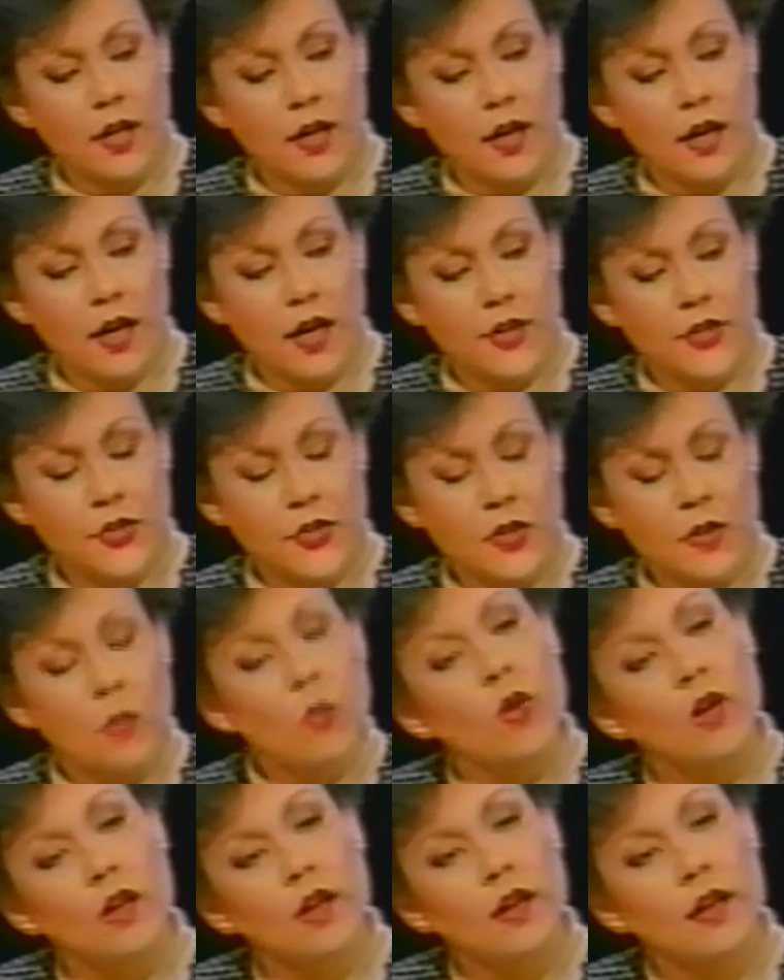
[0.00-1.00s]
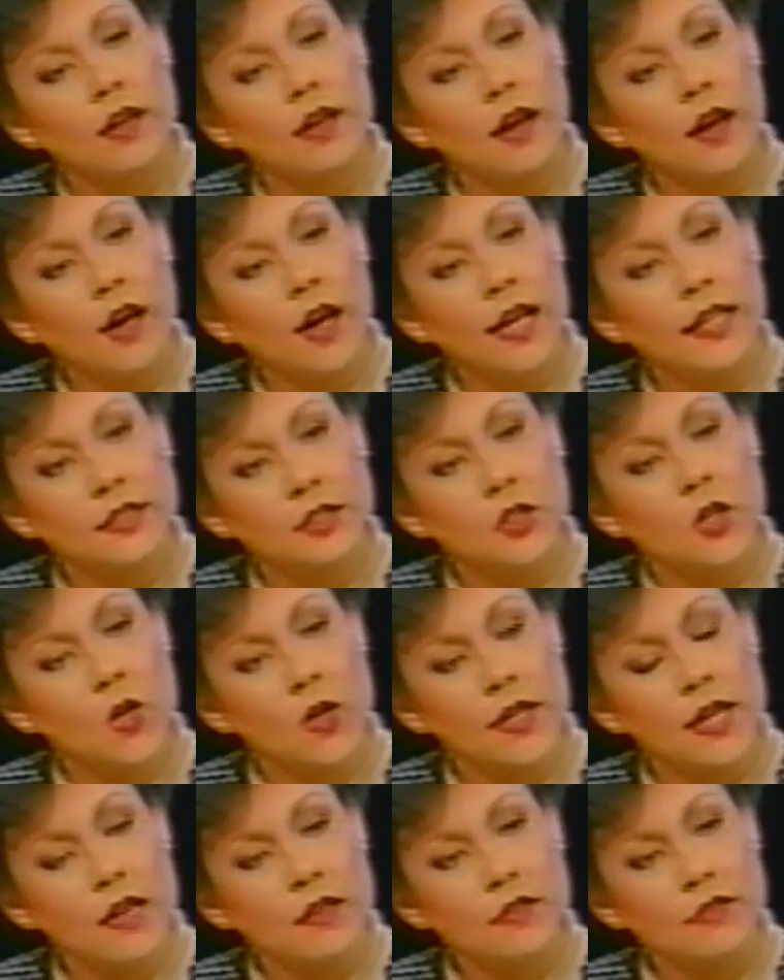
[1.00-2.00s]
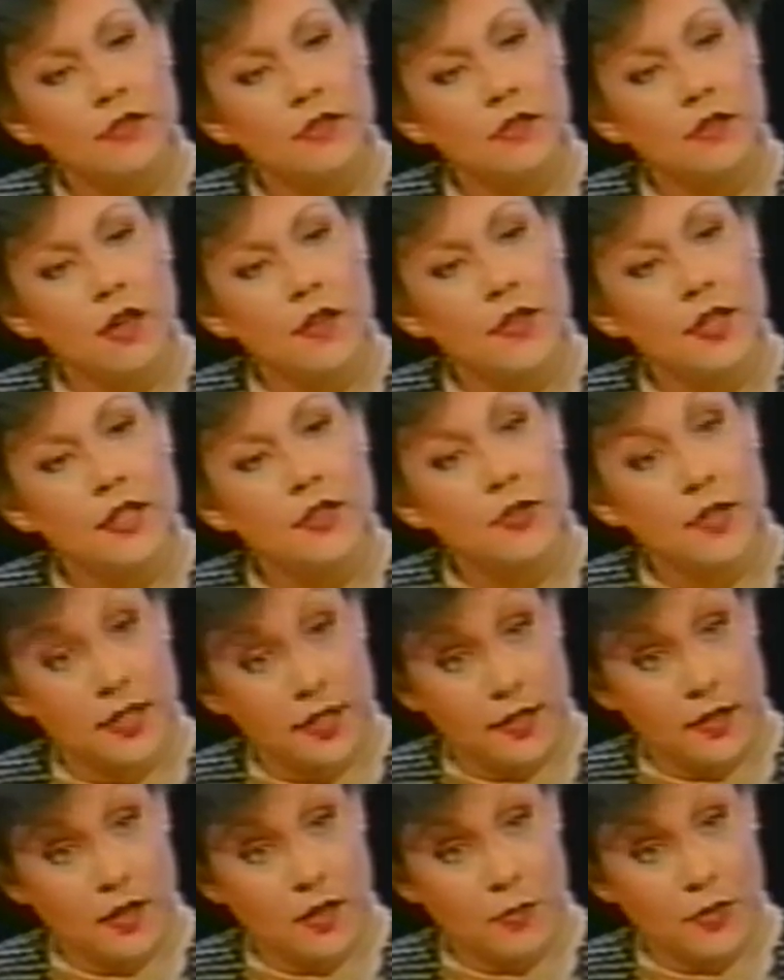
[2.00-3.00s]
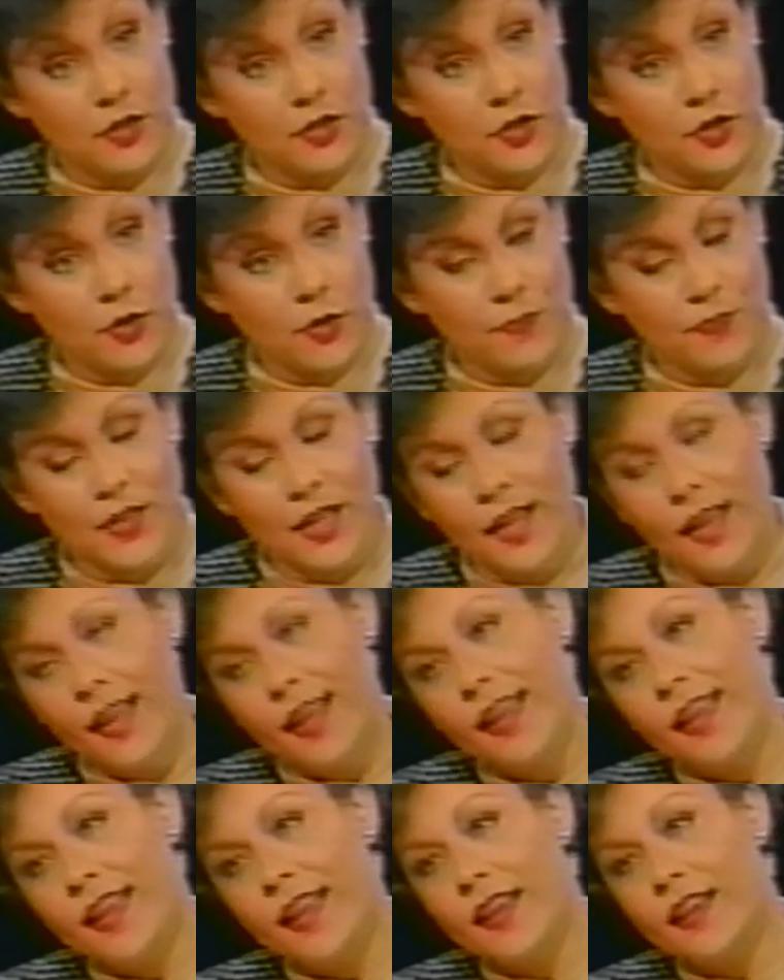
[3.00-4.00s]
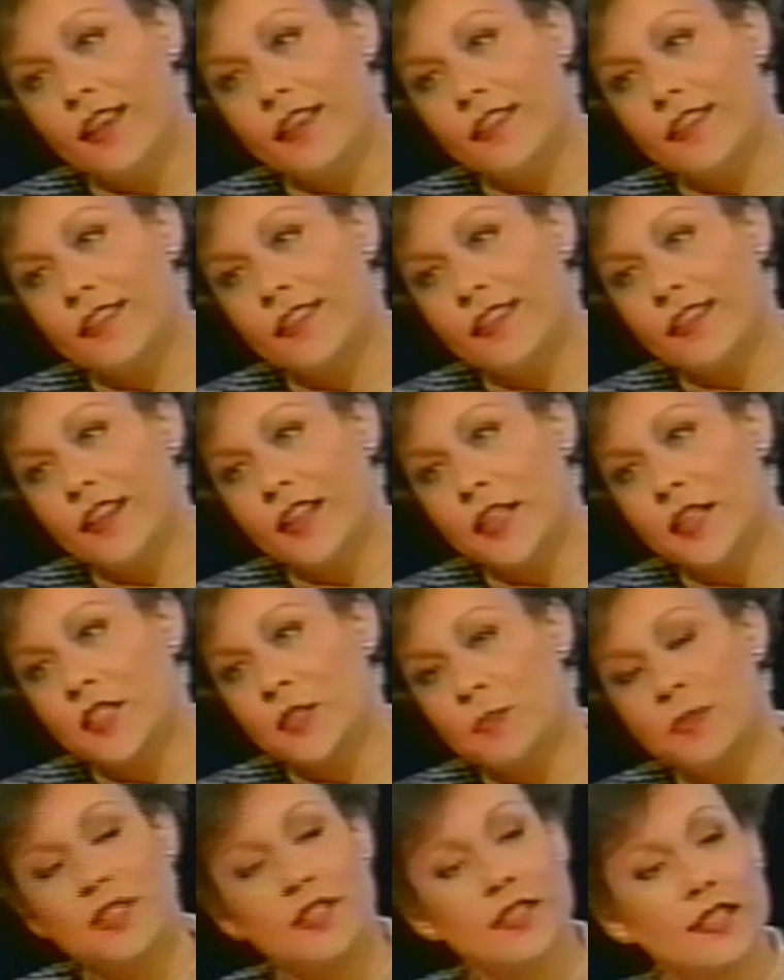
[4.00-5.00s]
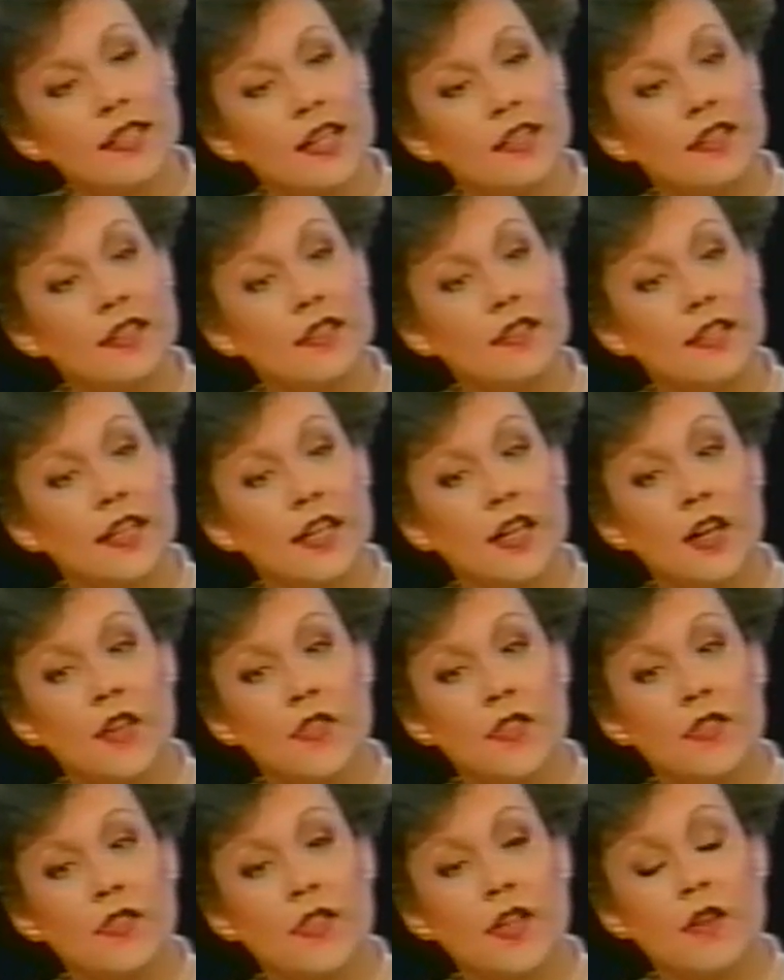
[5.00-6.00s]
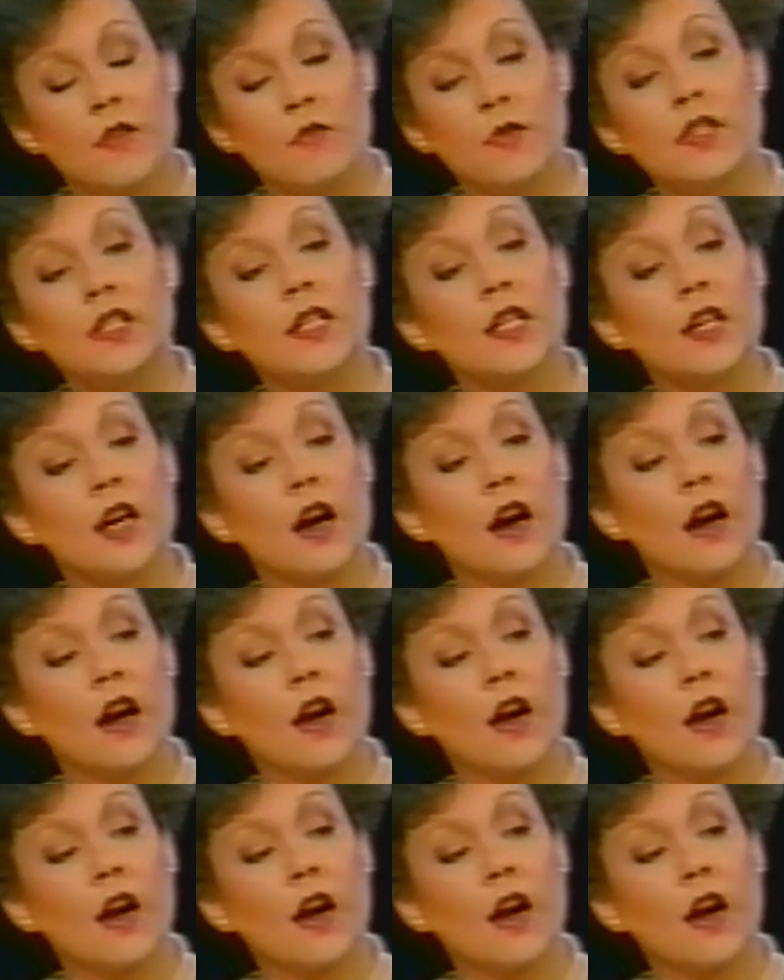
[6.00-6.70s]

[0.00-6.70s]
uh, your work uh, as a choreographer on the Tracey Ullman Show. Yes. And uh, it's been said that they're, they're really